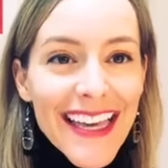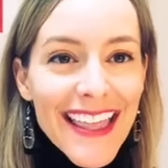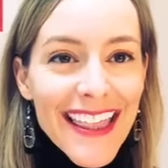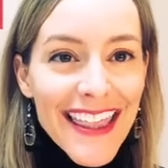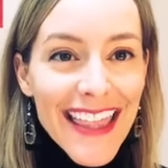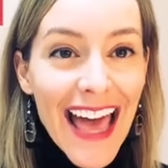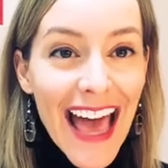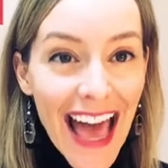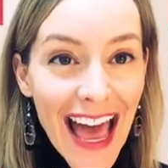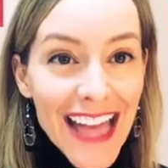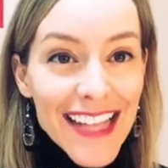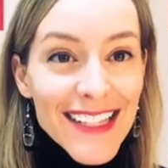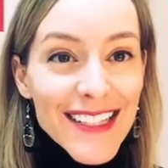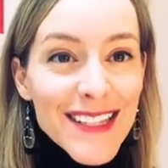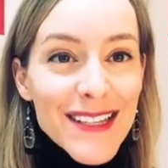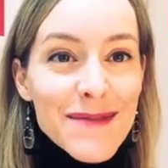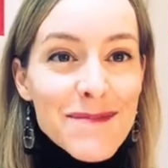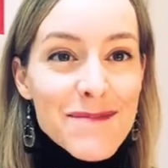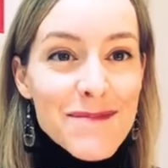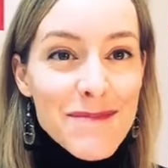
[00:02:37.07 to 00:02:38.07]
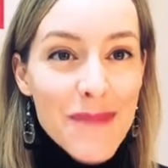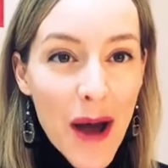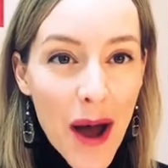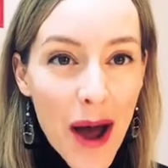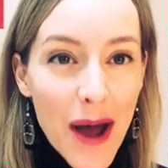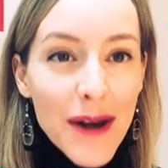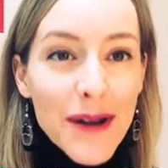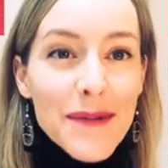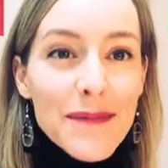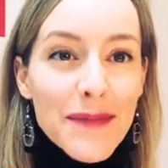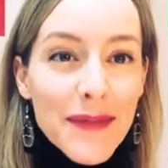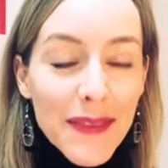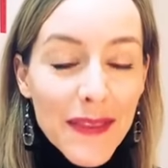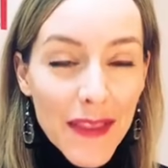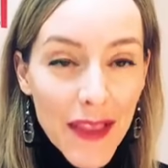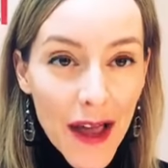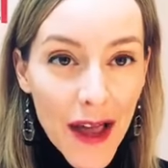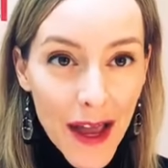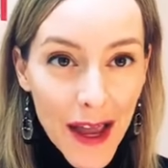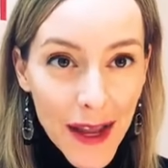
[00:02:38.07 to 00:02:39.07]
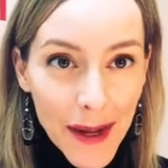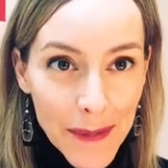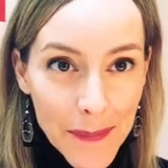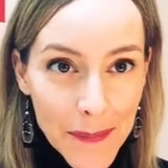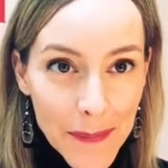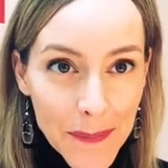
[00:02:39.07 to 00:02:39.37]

That's the bottom line.